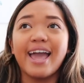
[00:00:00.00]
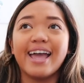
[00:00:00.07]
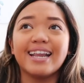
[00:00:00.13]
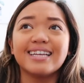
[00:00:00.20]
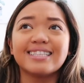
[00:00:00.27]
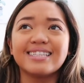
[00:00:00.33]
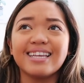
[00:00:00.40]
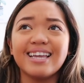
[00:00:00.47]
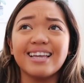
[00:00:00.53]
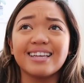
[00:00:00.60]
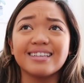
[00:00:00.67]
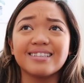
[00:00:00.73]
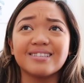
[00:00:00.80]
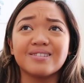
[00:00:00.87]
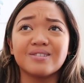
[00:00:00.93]
and it's
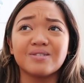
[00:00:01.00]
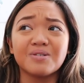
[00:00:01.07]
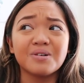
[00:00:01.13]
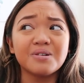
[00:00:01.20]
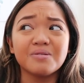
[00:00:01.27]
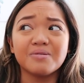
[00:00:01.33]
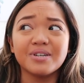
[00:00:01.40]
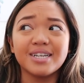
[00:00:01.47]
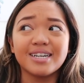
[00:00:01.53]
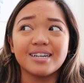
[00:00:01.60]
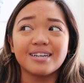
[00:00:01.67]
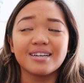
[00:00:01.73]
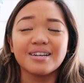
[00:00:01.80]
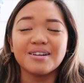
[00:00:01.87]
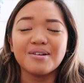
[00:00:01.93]
like sort of
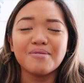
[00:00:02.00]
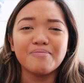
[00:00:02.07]
weird.